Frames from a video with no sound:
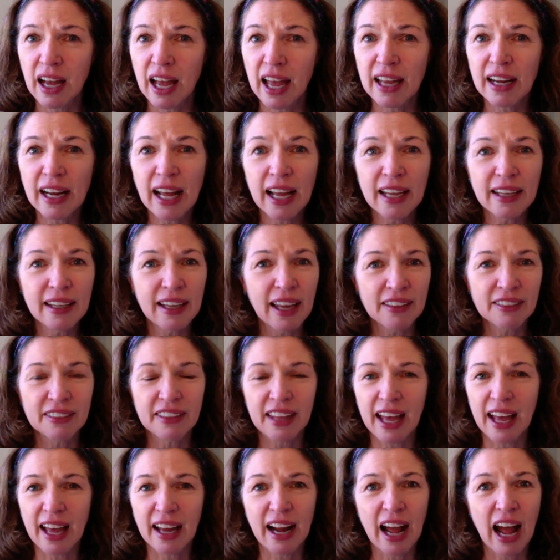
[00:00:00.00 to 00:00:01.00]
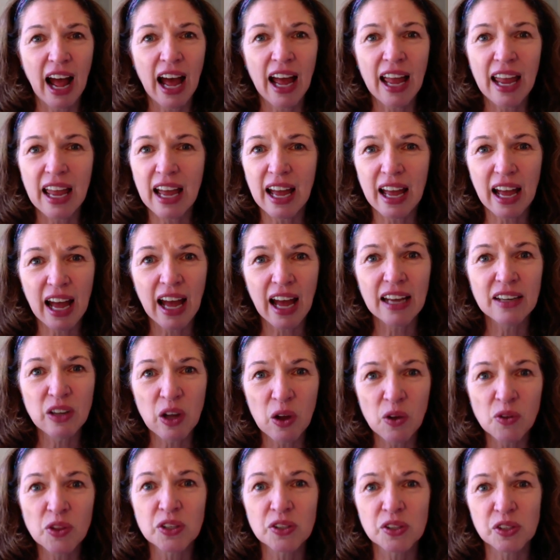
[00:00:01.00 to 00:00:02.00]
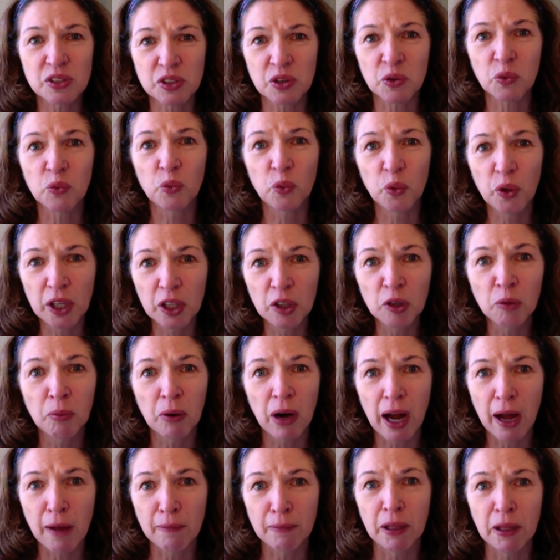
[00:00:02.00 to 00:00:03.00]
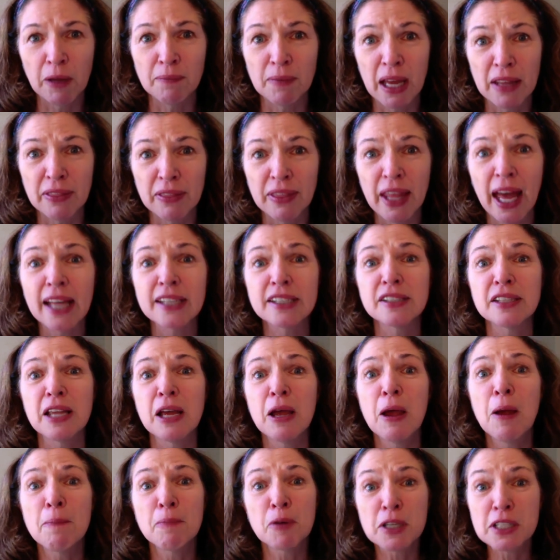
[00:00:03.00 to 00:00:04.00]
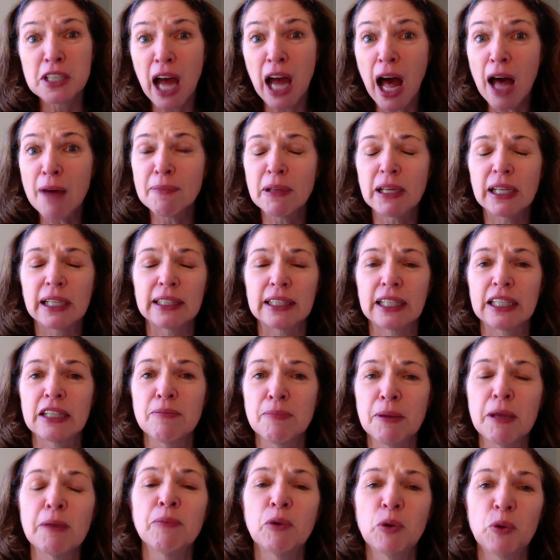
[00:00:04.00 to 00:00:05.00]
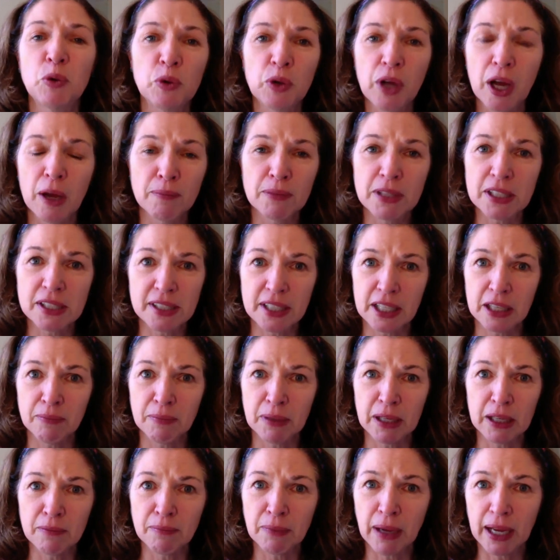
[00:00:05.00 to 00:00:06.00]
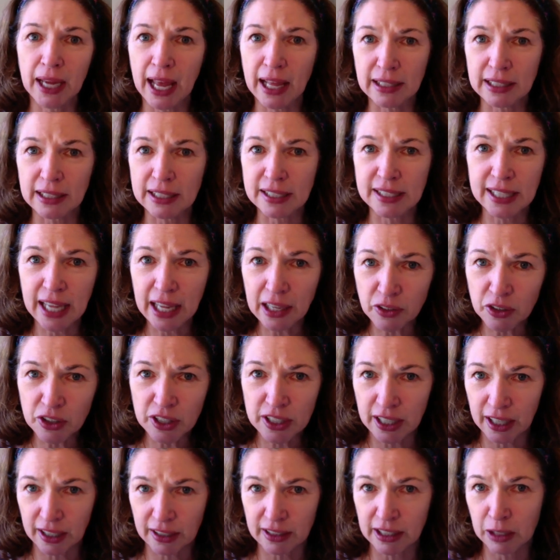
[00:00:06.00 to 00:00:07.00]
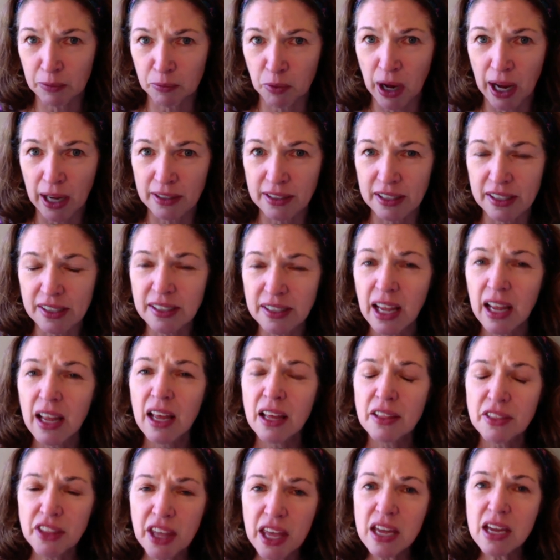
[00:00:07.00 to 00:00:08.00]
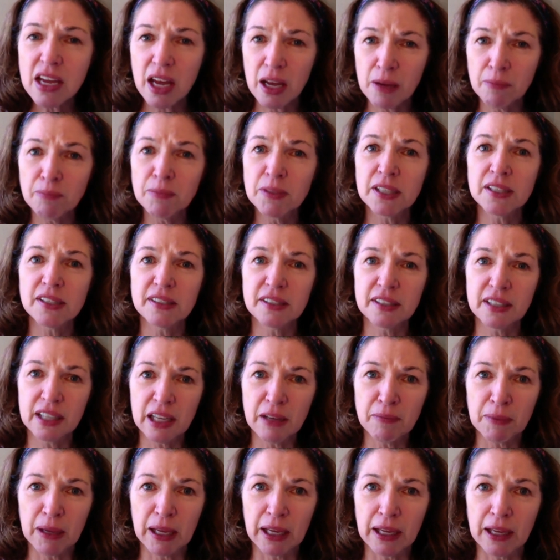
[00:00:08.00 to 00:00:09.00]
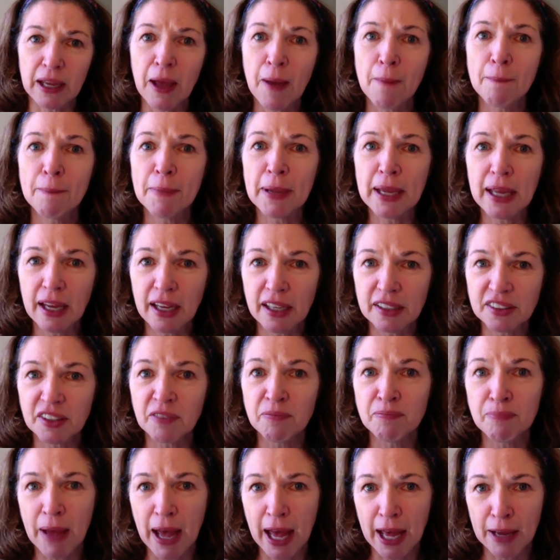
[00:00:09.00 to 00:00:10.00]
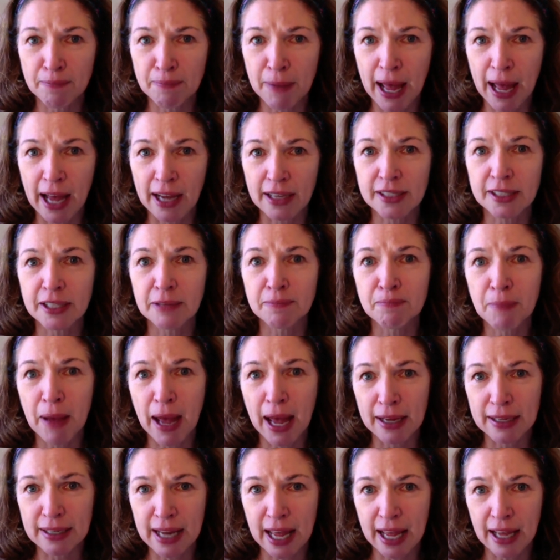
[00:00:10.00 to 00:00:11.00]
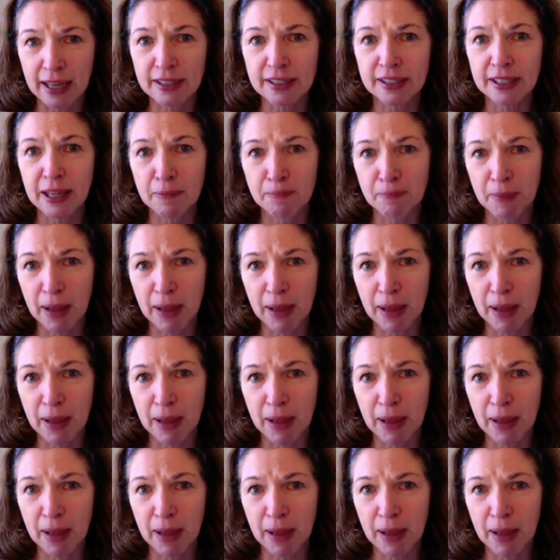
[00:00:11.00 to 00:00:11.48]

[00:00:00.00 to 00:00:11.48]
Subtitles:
And I get that. I know this is a real problem. And that's predominantly the people who come to see me in my Alexander Technique practice. They come to see me because of bad backs and bad necks and